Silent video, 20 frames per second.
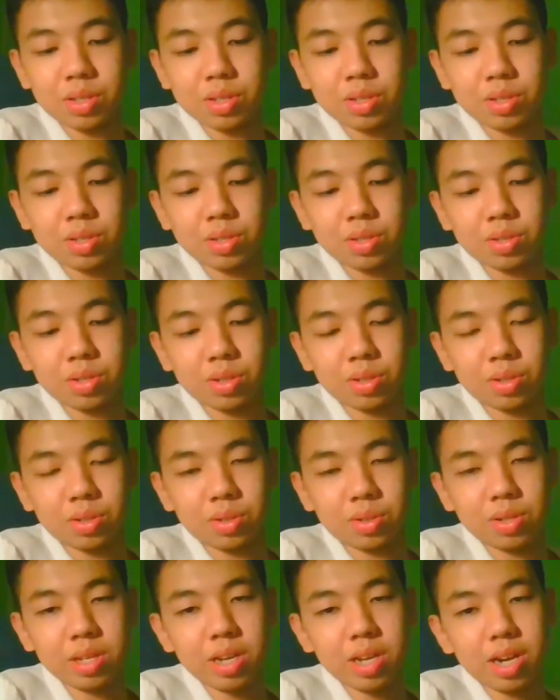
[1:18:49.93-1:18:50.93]

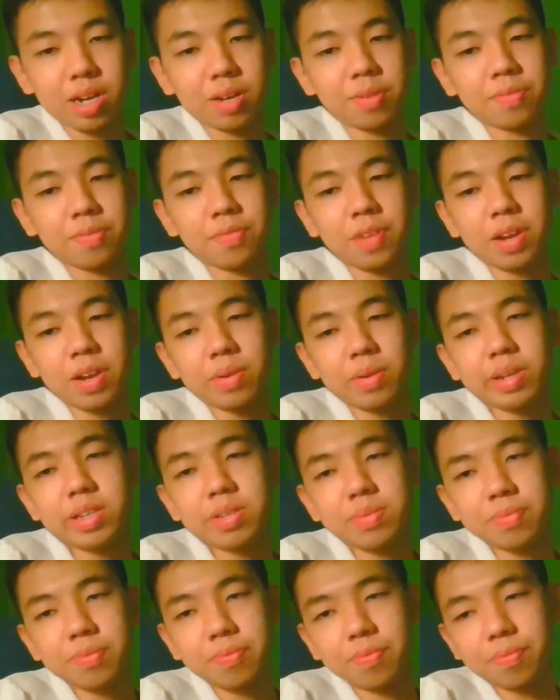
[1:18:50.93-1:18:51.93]
So yeah, it varies.
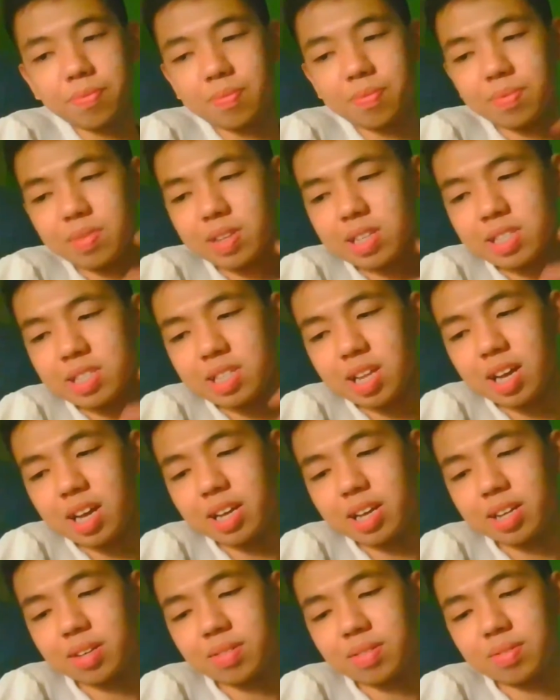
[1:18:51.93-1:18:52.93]
It's
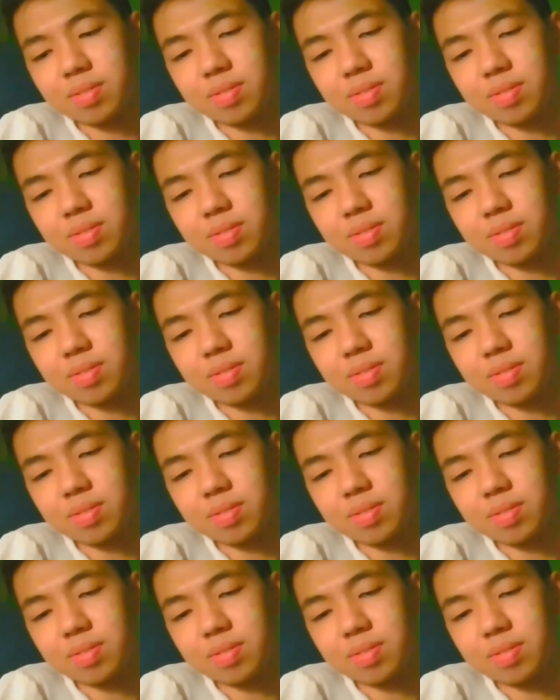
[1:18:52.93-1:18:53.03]
like